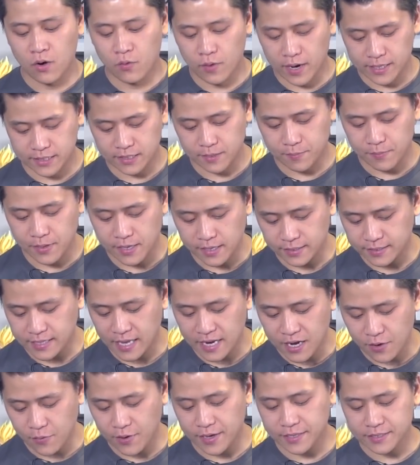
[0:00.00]
Rest in peace.
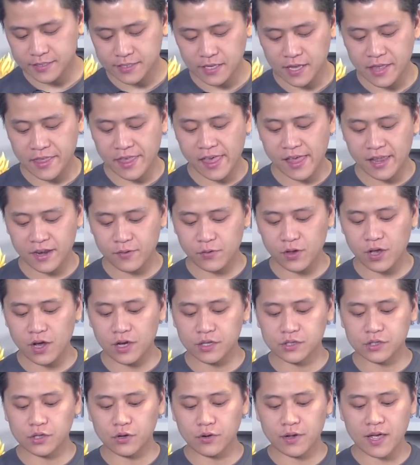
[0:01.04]
Anyways, and then we
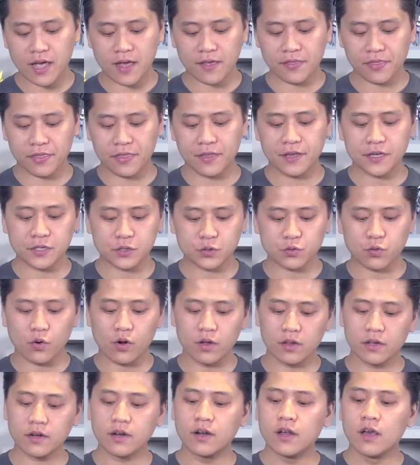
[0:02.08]
also get the
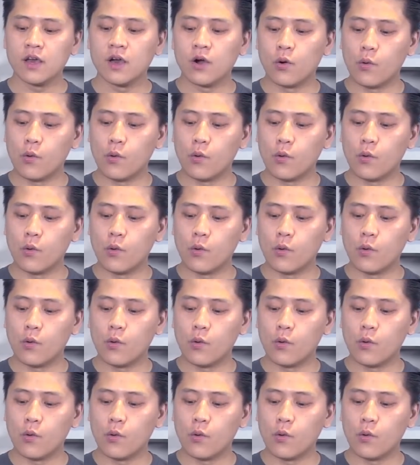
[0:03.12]
controller,